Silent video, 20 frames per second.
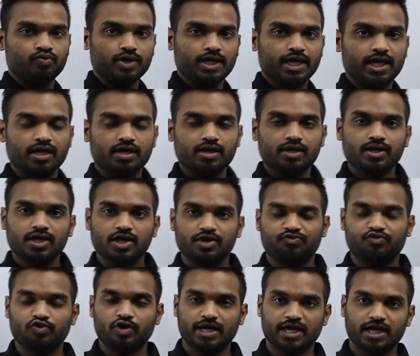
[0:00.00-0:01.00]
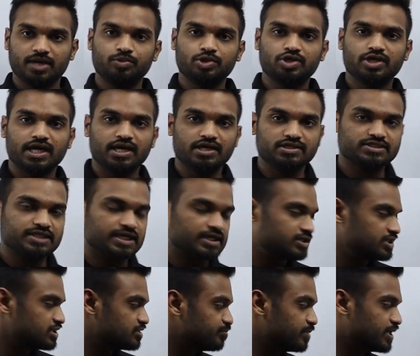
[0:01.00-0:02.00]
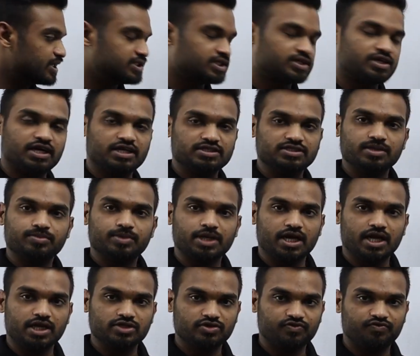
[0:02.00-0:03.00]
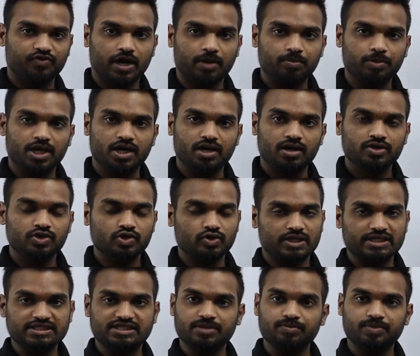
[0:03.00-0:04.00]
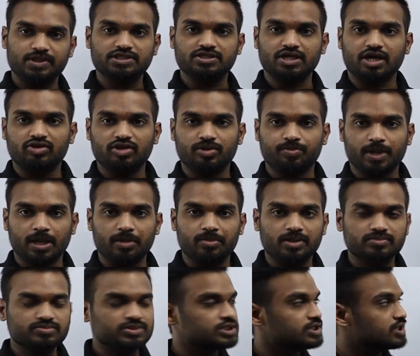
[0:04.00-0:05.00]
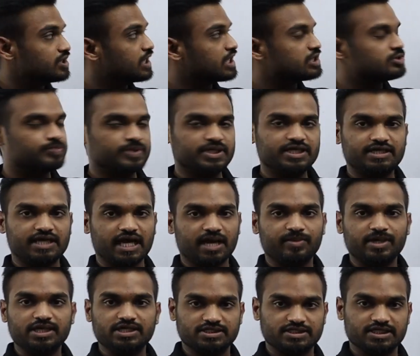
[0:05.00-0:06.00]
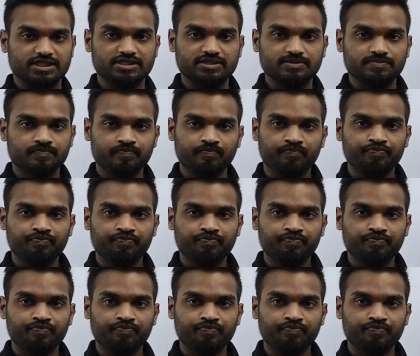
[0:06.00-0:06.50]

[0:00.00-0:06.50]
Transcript: Okay, if you are able to understand this basic concept and also formula, you can simply solve the problems in the speed, time and distance.